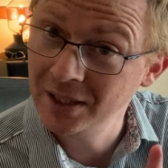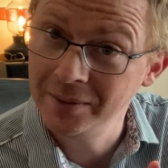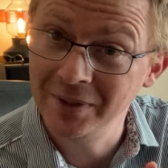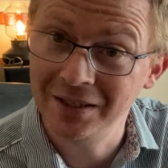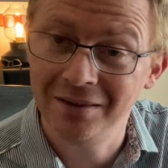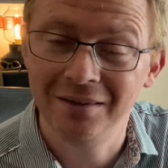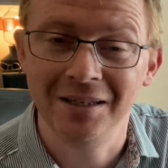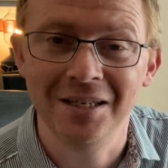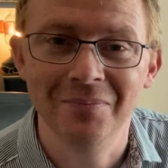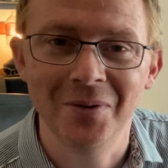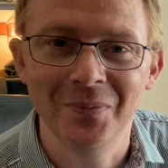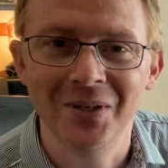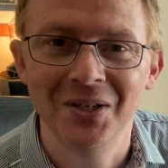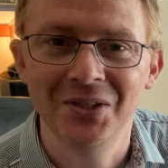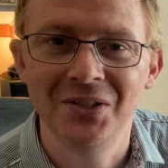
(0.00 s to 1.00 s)
may be a theme
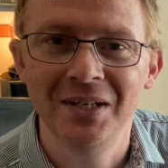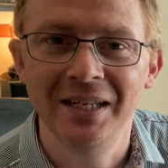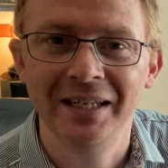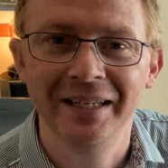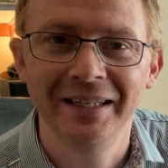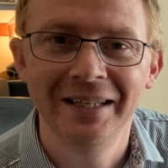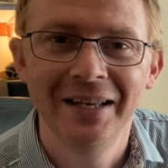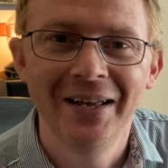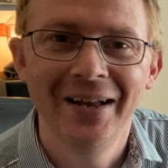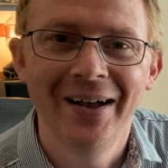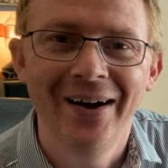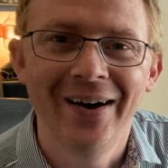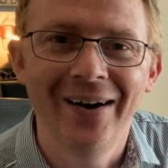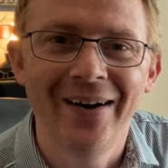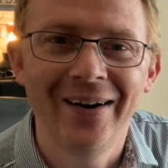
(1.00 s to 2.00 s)
emerging here.
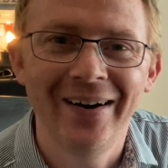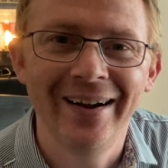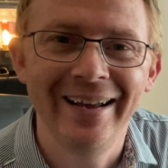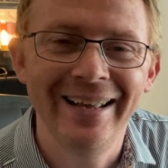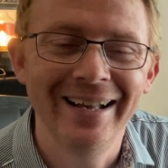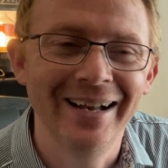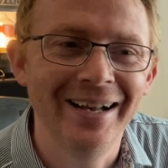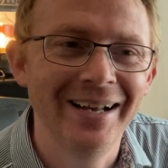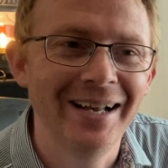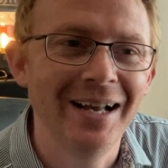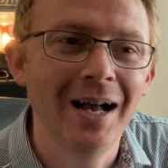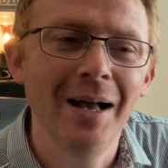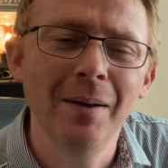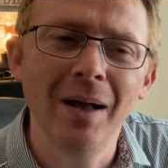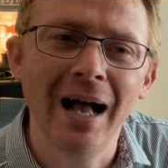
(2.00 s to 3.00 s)
All right,
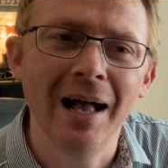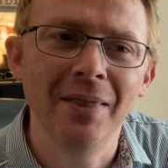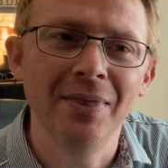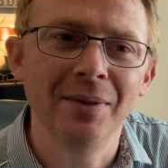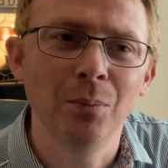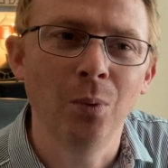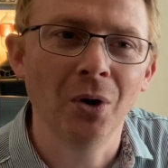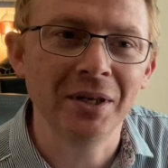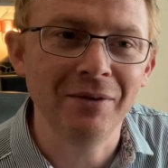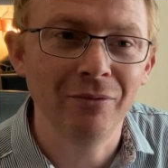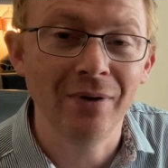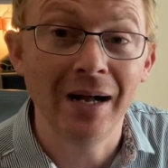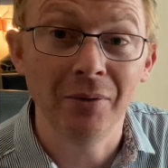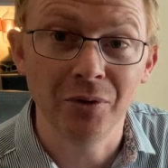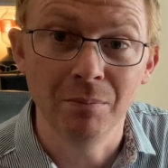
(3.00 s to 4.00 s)
and what he
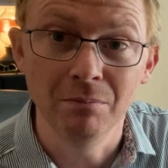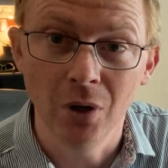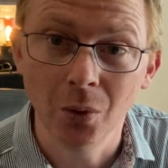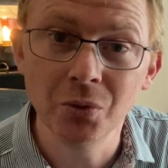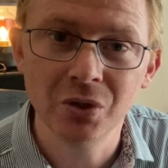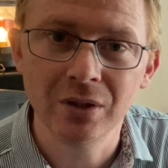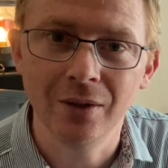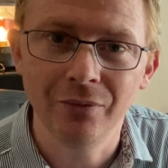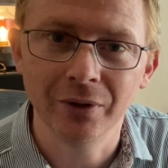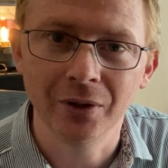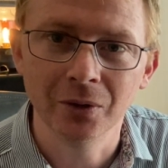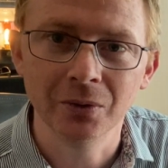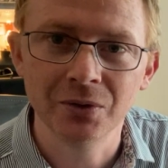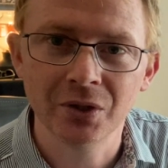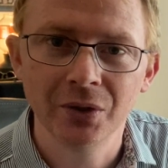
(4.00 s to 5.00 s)
found most
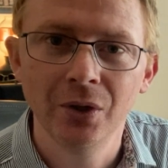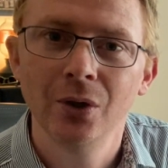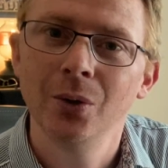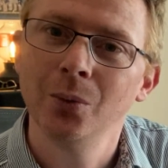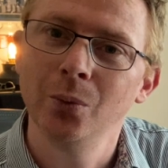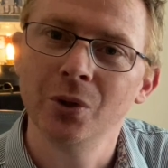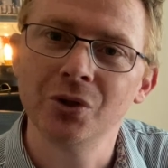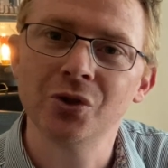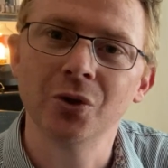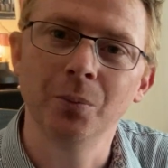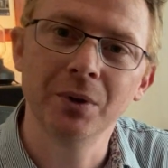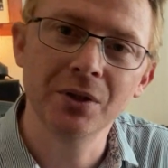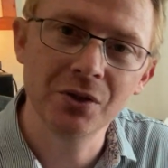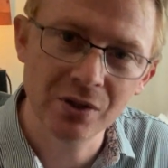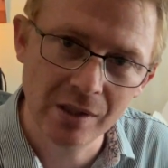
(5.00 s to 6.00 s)
difficult was
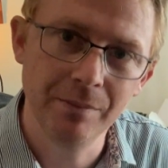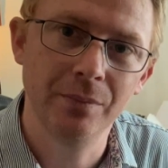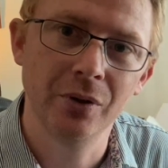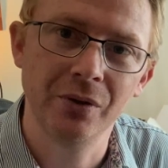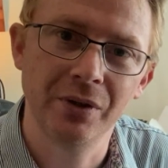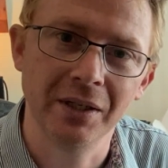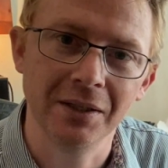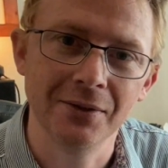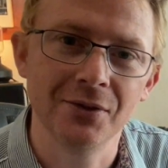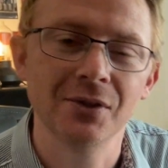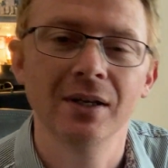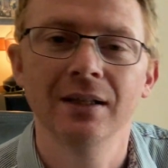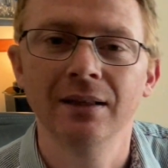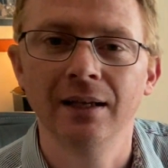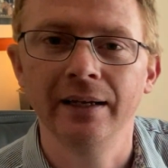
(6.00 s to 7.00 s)
some of the simple
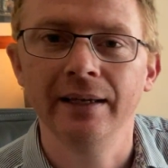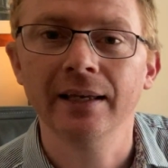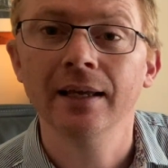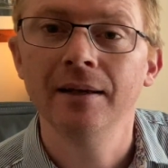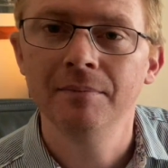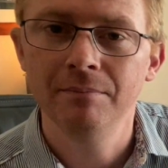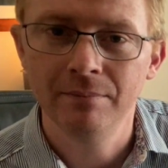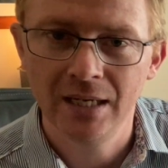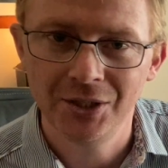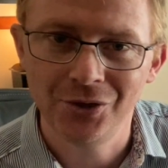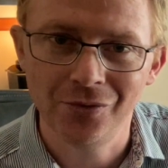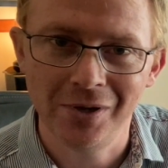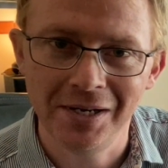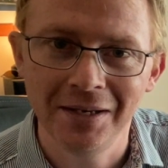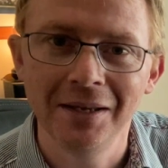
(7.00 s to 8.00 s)
things like
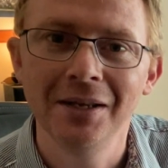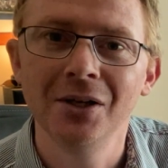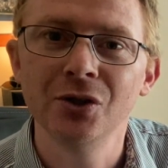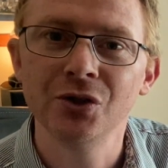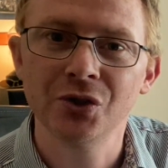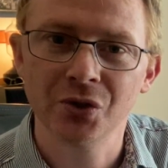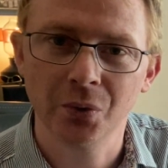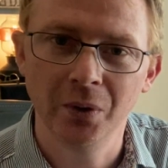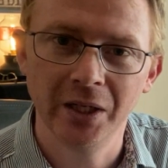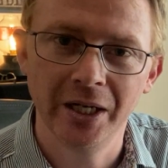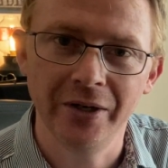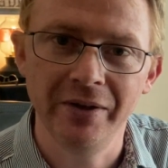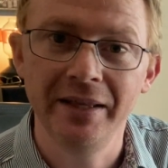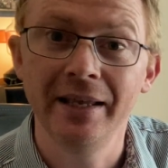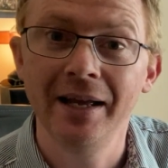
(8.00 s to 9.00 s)
measuring,
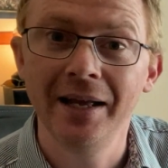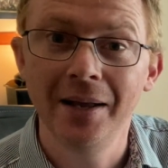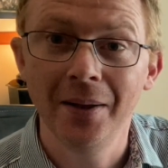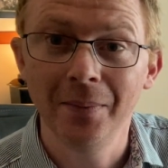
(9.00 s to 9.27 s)
squaring,